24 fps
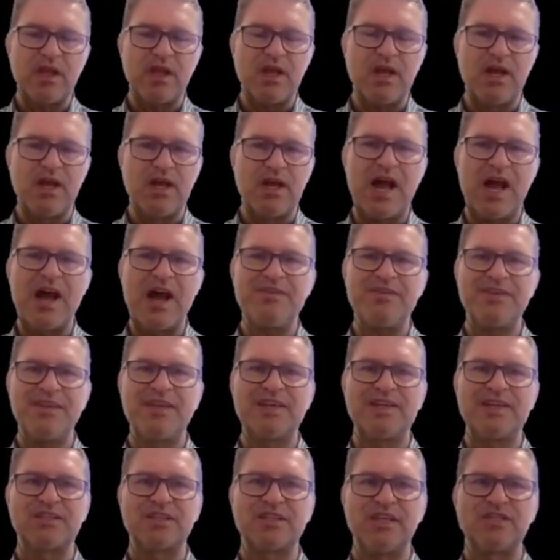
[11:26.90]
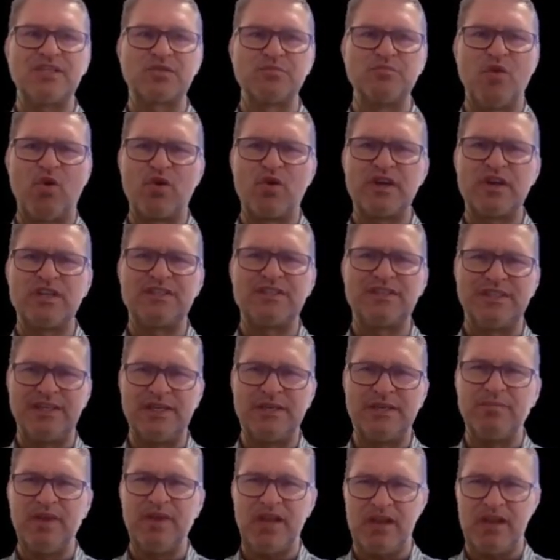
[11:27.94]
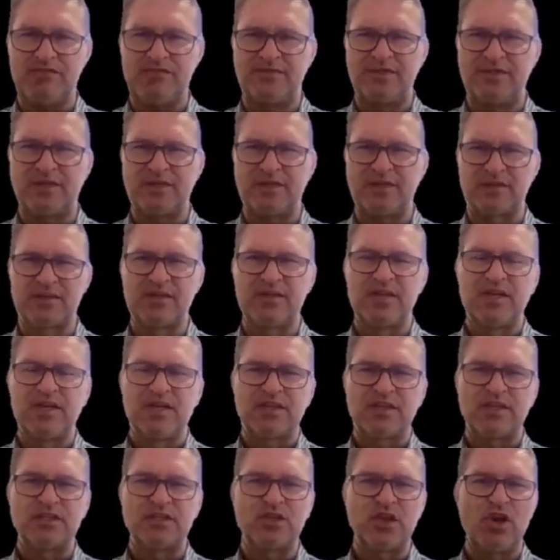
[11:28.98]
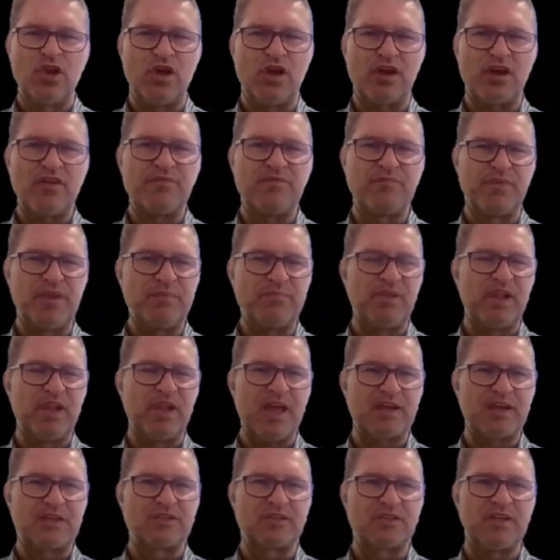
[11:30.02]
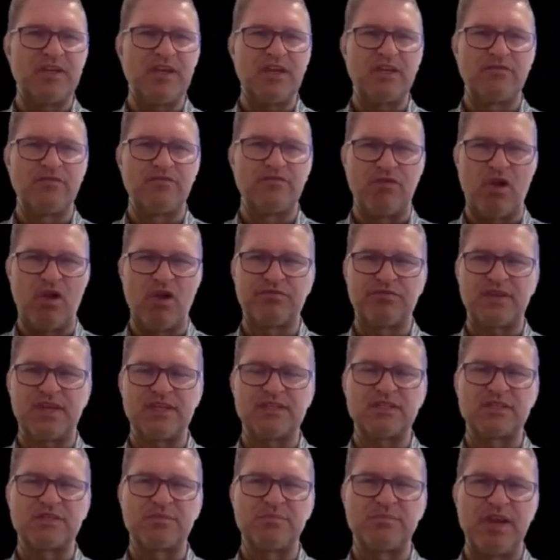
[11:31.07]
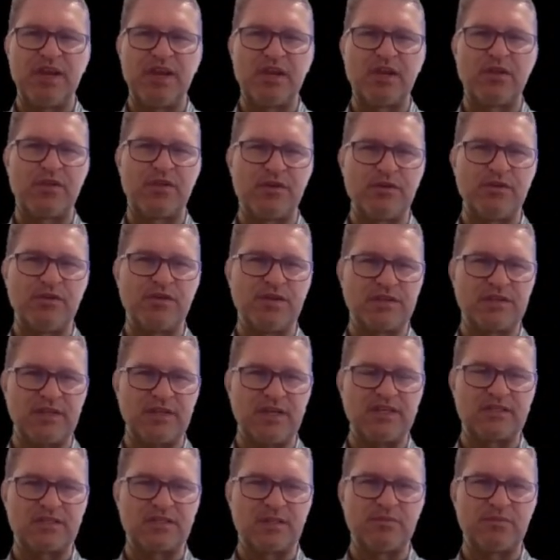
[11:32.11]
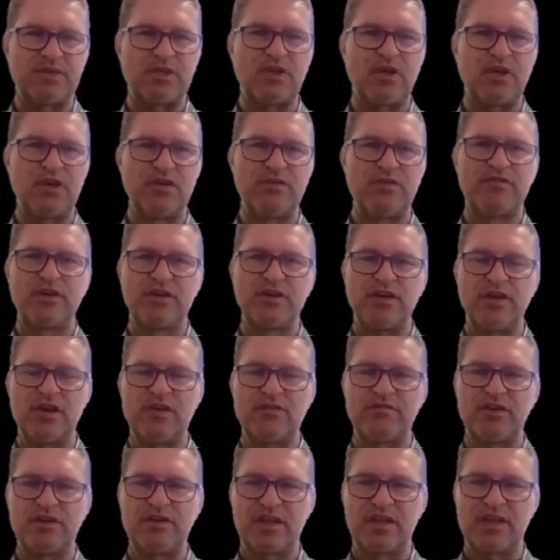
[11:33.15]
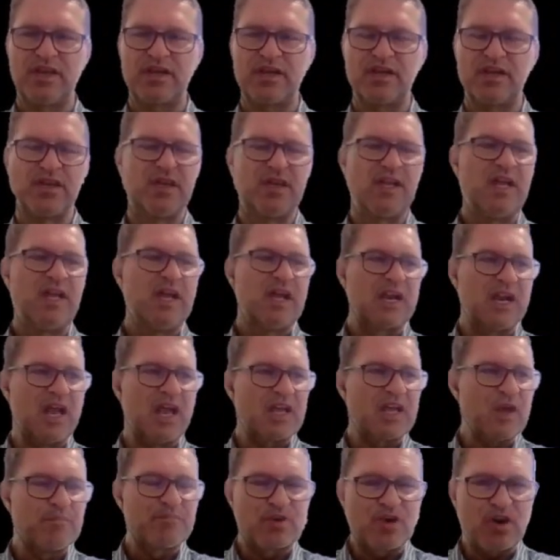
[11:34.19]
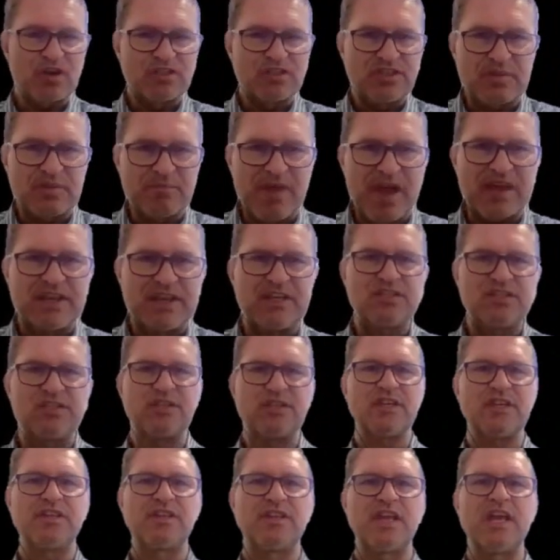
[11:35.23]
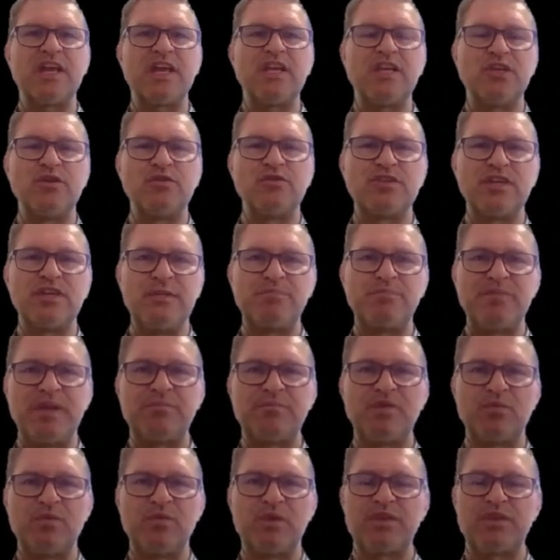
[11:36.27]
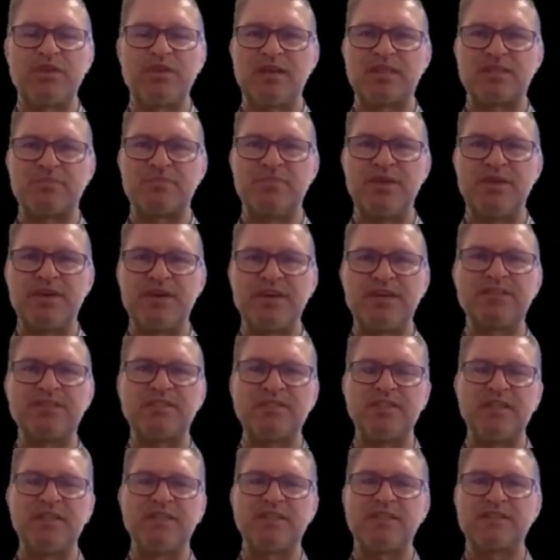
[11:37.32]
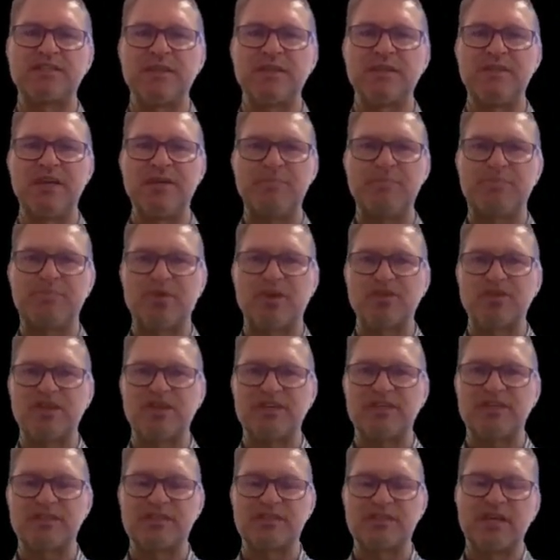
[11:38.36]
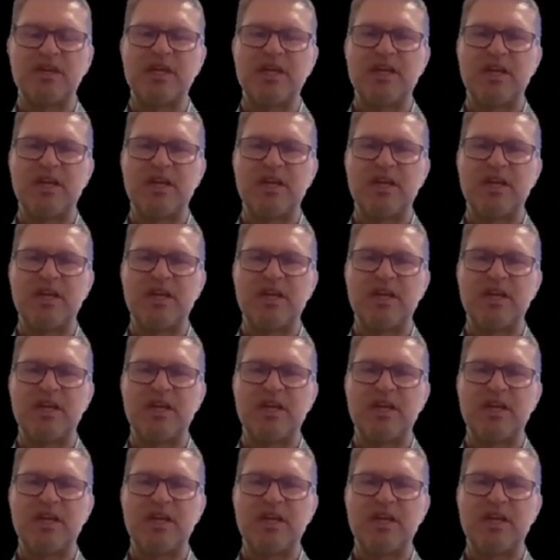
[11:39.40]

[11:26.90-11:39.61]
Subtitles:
I think it's more a team effort. There's a lot of people actually involved that speak through this estimate over and over again. Like a project manager, they usually people with experience in similar projects.